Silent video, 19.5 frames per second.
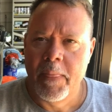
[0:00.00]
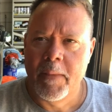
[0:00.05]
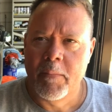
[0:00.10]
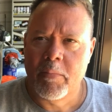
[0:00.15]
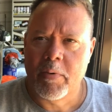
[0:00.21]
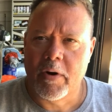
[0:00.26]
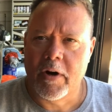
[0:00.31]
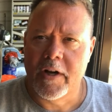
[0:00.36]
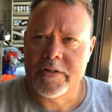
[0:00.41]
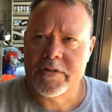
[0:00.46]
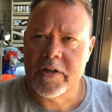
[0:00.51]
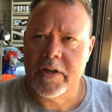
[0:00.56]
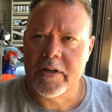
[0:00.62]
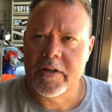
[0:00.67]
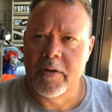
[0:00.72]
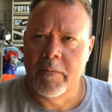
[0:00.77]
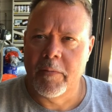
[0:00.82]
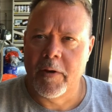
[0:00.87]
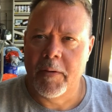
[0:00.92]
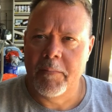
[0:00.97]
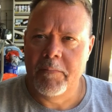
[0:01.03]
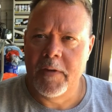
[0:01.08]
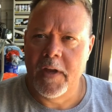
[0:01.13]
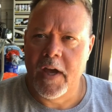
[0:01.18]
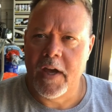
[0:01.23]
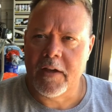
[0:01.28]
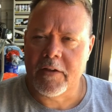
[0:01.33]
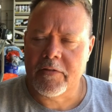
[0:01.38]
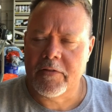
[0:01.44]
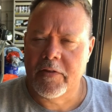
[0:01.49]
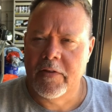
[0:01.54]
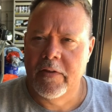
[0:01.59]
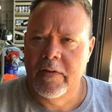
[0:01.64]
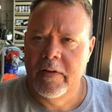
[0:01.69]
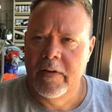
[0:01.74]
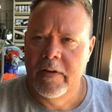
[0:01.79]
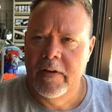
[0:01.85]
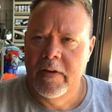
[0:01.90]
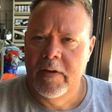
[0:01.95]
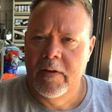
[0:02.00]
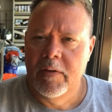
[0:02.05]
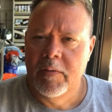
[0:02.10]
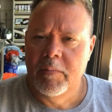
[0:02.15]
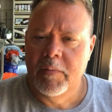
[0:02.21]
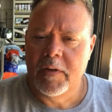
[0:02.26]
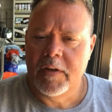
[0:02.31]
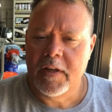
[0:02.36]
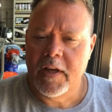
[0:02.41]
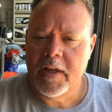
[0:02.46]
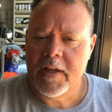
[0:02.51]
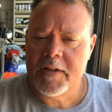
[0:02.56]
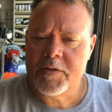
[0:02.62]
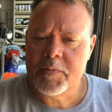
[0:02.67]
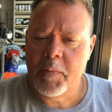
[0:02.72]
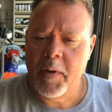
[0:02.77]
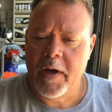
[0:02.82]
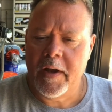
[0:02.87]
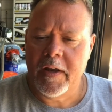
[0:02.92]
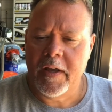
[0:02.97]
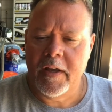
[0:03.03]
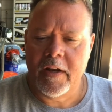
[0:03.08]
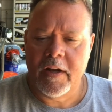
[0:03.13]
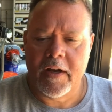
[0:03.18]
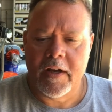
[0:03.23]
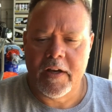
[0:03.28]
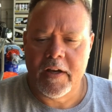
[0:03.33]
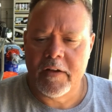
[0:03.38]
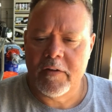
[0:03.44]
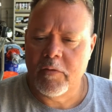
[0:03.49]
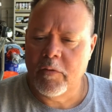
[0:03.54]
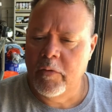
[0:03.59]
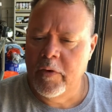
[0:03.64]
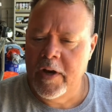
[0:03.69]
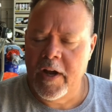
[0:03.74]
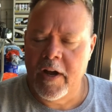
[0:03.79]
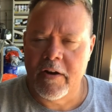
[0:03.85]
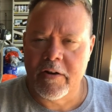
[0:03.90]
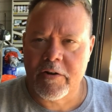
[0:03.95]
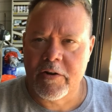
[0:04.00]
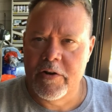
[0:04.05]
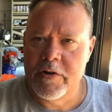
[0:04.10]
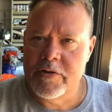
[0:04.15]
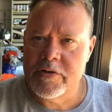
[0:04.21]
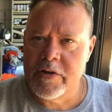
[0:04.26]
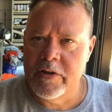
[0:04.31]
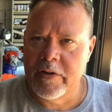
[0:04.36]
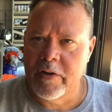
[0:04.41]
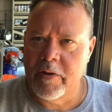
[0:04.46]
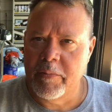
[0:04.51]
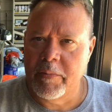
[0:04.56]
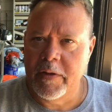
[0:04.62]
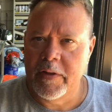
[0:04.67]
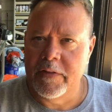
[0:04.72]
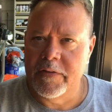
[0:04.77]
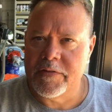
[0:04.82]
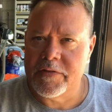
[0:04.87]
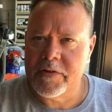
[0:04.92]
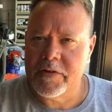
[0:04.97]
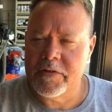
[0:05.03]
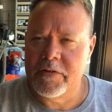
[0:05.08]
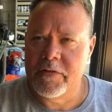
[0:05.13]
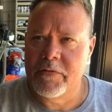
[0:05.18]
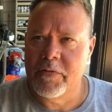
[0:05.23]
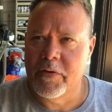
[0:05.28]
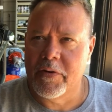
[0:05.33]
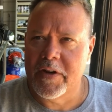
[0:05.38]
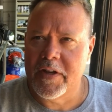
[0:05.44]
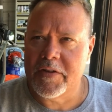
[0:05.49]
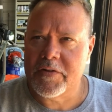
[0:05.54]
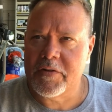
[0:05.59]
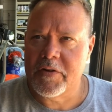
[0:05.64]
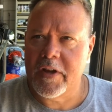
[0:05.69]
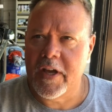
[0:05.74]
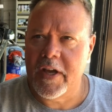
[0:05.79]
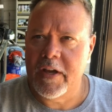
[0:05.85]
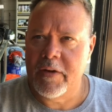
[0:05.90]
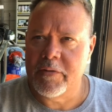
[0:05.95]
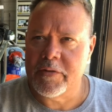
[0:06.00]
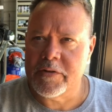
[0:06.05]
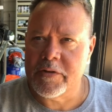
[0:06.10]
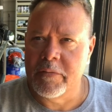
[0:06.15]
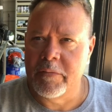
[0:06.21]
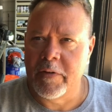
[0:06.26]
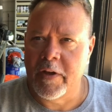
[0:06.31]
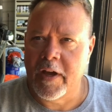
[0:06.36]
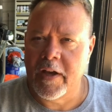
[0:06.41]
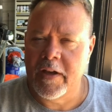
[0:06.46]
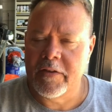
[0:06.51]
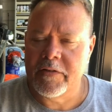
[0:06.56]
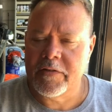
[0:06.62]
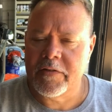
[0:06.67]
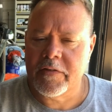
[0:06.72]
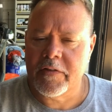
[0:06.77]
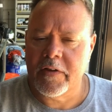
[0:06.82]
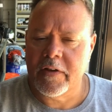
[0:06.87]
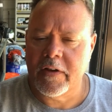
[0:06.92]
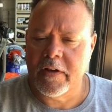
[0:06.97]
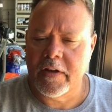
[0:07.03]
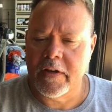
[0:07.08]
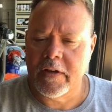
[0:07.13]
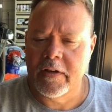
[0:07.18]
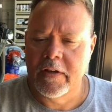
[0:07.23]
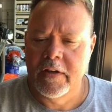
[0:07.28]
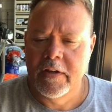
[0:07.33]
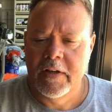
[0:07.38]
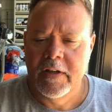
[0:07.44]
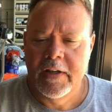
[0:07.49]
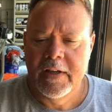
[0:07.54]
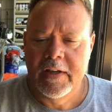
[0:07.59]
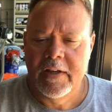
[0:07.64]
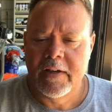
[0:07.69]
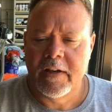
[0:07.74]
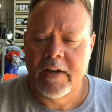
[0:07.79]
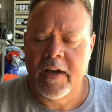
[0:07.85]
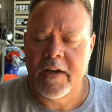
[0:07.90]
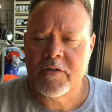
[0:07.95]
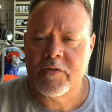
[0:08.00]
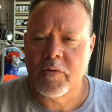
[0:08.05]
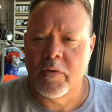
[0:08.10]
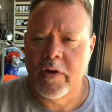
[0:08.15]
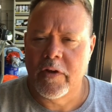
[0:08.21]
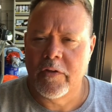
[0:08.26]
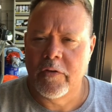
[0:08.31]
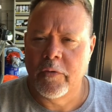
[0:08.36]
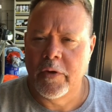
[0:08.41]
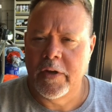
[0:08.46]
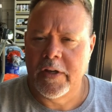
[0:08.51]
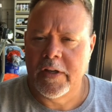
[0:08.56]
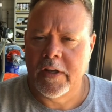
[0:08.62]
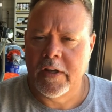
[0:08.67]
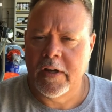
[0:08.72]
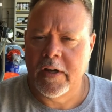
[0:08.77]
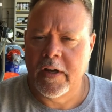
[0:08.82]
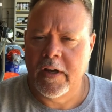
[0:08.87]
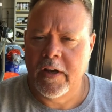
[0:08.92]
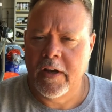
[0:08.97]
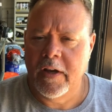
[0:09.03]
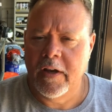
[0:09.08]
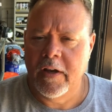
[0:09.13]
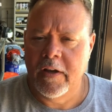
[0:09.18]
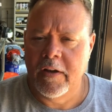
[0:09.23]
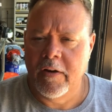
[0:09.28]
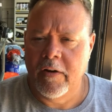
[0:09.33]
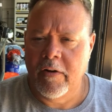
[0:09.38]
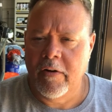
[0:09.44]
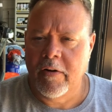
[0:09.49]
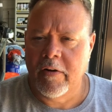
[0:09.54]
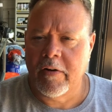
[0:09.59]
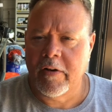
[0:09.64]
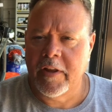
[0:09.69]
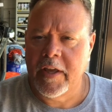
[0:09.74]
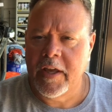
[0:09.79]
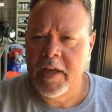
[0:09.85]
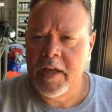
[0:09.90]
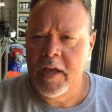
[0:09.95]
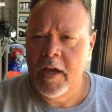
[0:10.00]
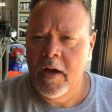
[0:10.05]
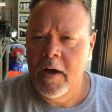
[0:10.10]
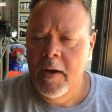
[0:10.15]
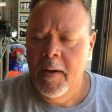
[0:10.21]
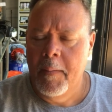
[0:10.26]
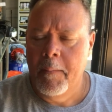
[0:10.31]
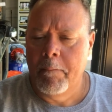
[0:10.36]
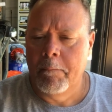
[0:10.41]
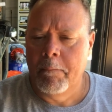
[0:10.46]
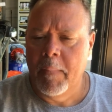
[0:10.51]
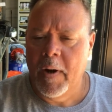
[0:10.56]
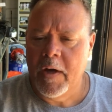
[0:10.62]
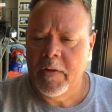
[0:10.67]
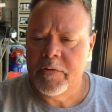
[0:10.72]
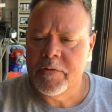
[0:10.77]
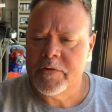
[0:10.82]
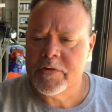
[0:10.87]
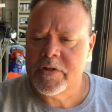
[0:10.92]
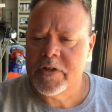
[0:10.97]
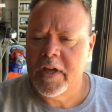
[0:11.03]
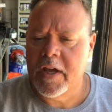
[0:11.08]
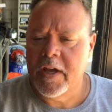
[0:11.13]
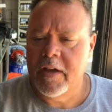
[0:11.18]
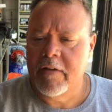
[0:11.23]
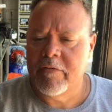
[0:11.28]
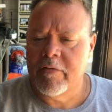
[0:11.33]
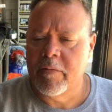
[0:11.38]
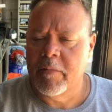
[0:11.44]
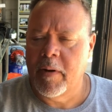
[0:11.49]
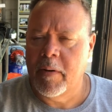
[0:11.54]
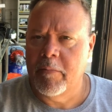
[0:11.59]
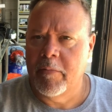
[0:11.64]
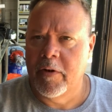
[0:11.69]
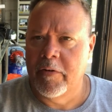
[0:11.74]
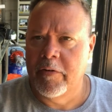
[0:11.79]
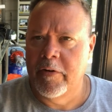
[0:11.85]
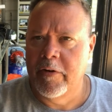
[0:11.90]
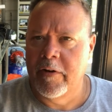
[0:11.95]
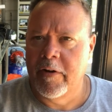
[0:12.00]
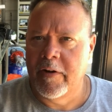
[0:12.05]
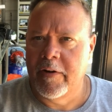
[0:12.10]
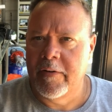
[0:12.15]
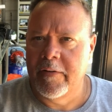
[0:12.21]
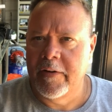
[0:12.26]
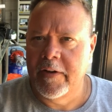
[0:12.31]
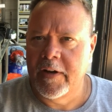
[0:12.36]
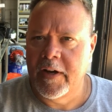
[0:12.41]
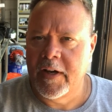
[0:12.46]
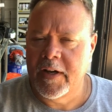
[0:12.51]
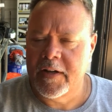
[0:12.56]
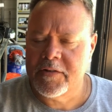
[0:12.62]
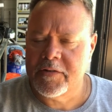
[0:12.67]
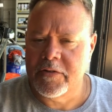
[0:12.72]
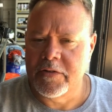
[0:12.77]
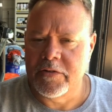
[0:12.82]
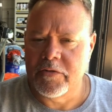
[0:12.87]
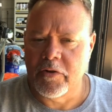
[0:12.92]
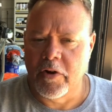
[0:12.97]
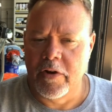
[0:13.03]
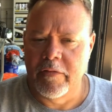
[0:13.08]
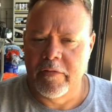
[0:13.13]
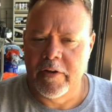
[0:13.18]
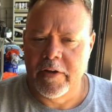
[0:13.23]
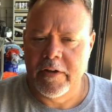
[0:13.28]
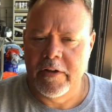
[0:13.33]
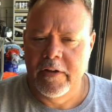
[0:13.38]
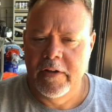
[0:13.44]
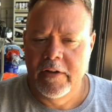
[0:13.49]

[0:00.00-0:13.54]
project coming up next. But yeah, that's about it. I went out cruising a little bit in the 64 yesterday with some nice weather. We did an early Mother's Day for my mother-in-law, and I actually drove it